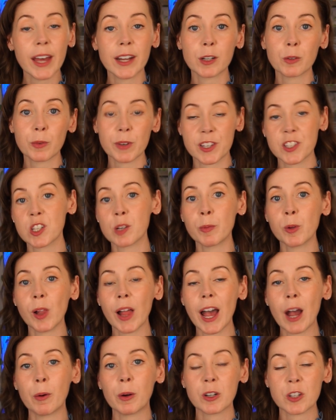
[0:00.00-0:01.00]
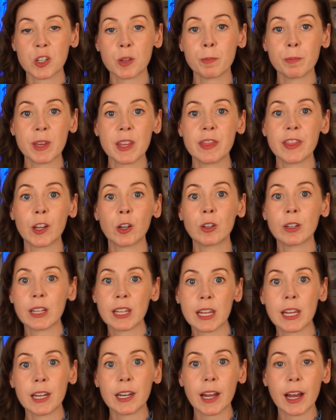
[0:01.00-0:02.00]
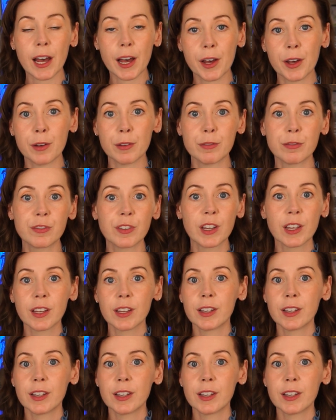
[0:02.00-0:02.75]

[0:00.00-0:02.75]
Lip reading: at a reasonable hour to meet their need of